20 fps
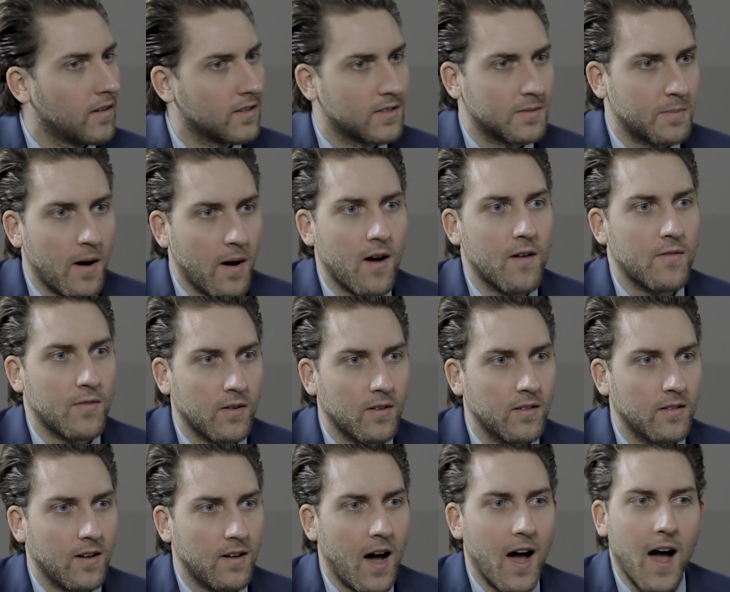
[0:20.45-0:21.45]
That's powerful.
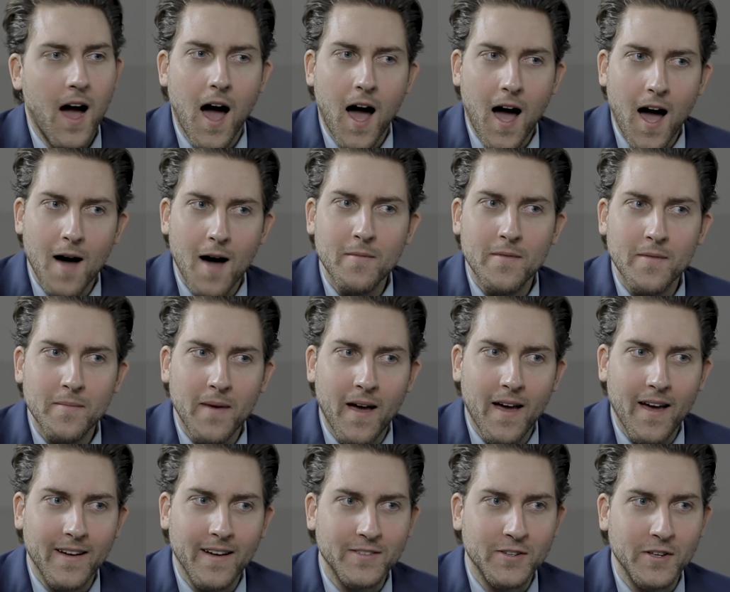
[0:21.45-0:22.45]
I, am
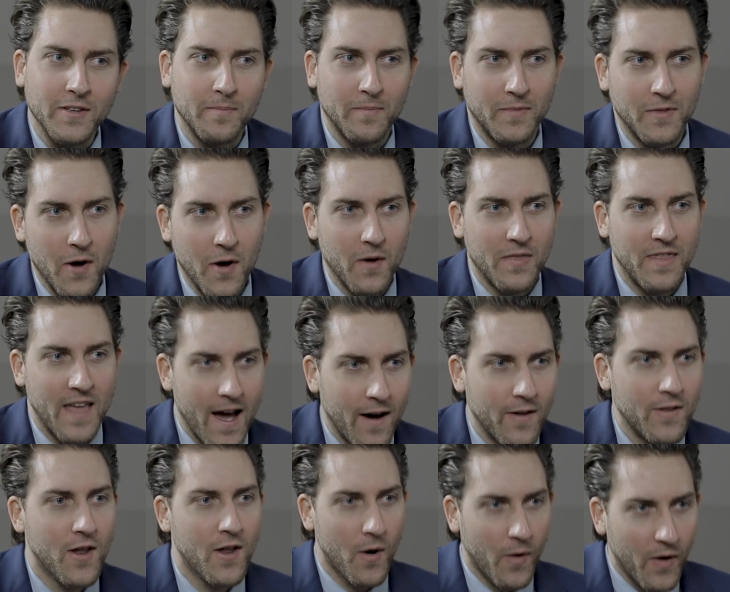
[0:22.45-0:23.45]
actually no,
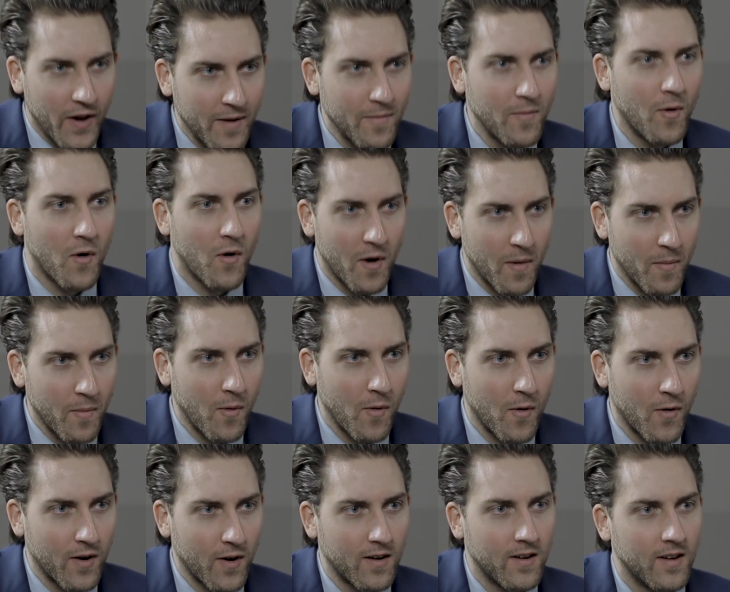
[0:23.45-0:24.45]
now knowing more and
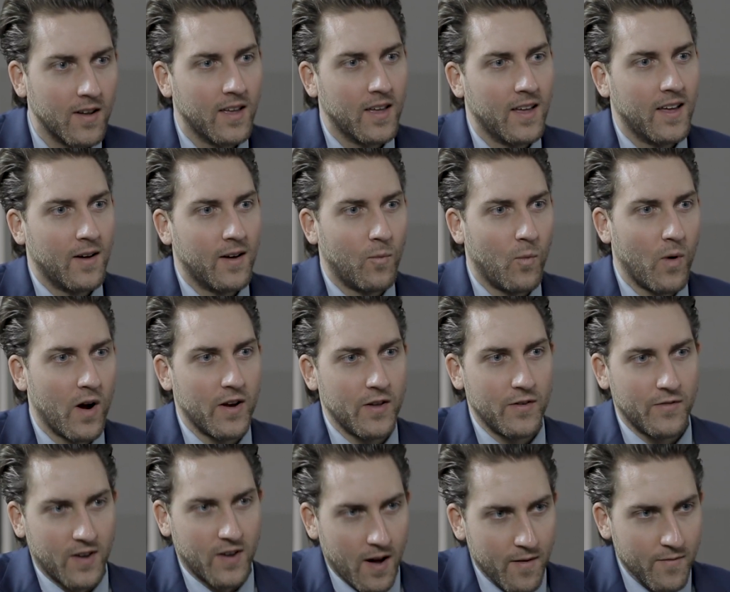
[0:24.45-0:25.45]
more where
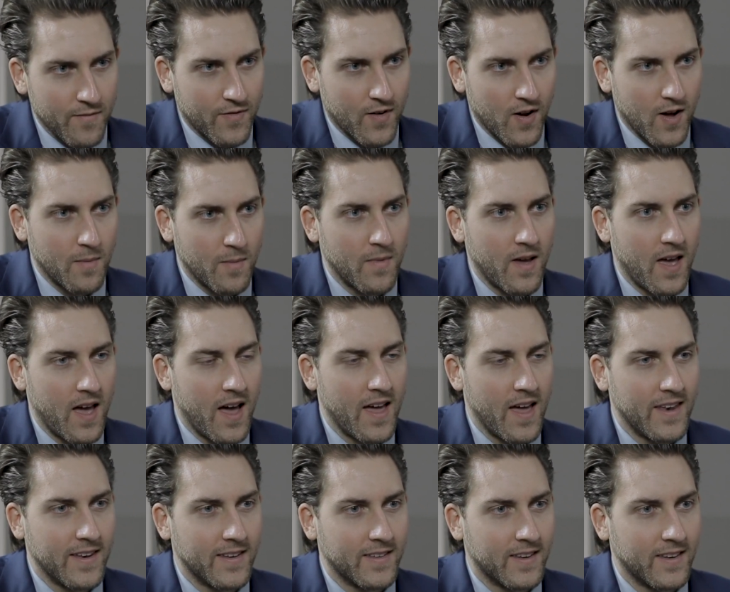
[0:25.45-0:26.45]
you've come from
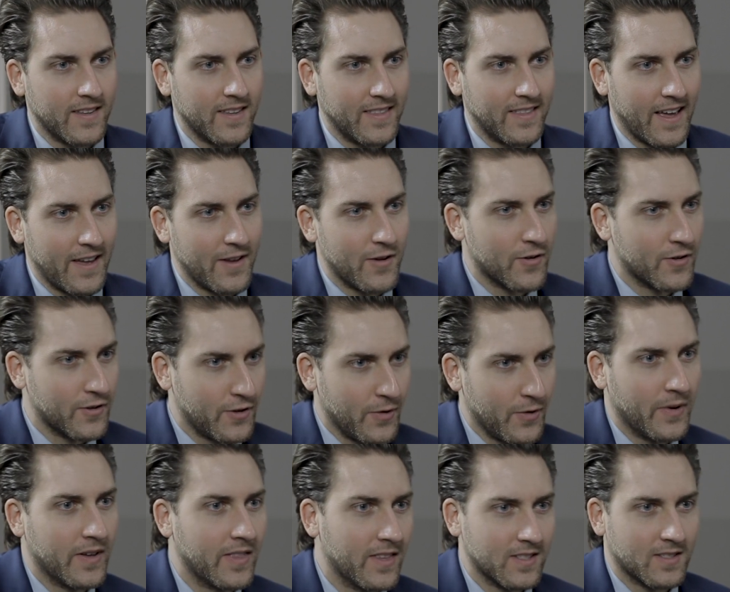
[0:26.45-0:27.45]
and that you're
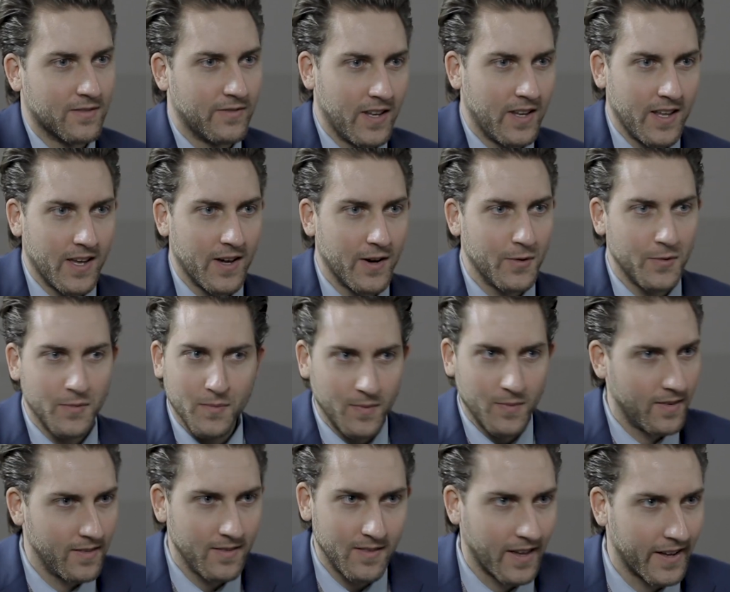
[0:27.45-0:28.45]
doing this video,
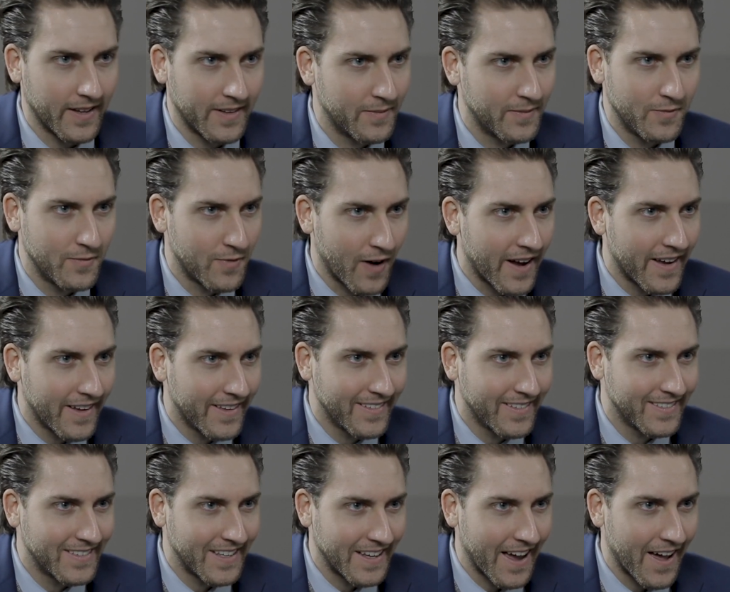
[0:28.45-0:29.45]
like, right?
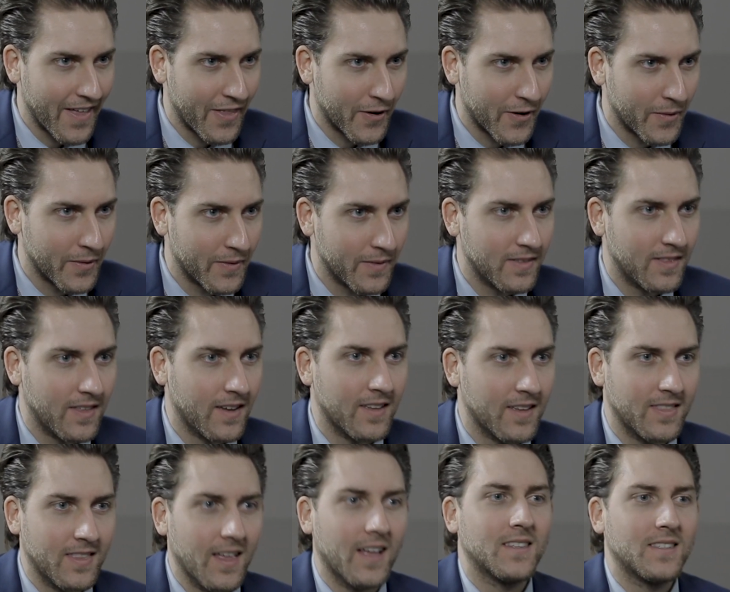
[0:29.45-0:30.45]
together, yes.
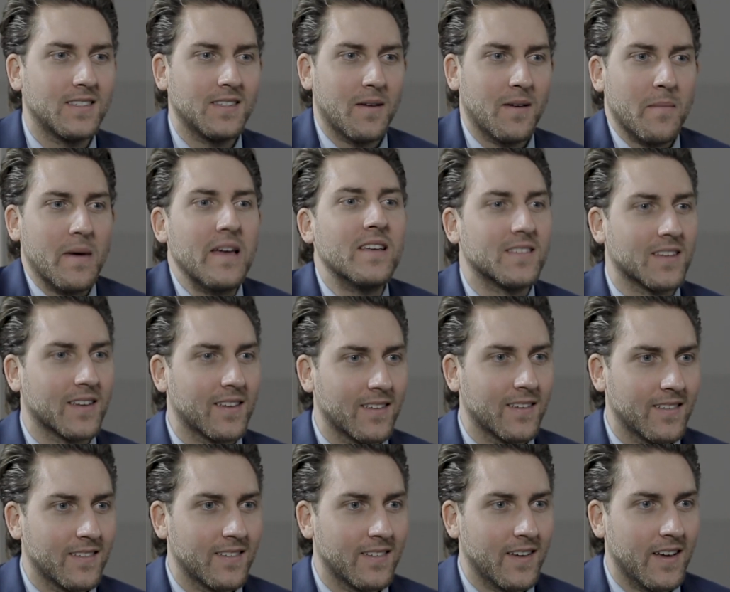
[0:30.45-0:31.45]
like, that's amazing
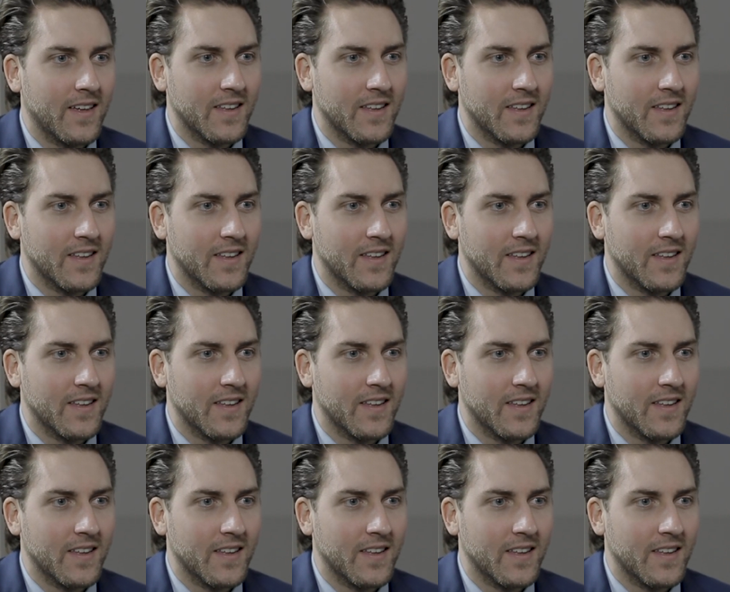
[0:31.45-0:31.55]
yeah.